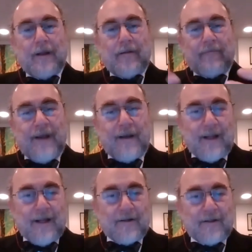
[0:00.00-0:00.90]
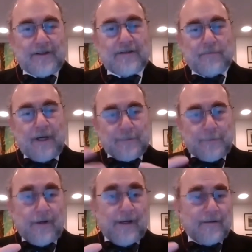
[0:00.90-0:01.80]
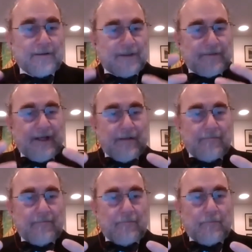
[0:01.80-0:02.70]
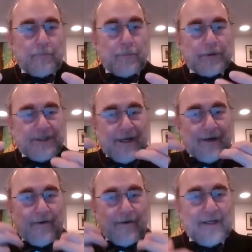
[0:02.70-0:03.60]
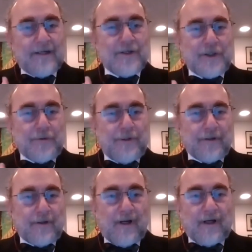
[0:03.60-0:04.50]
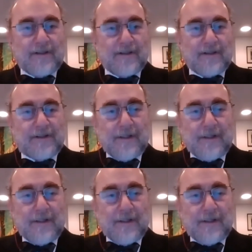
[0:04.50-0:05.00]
ventilators, respirators that push air into your lungs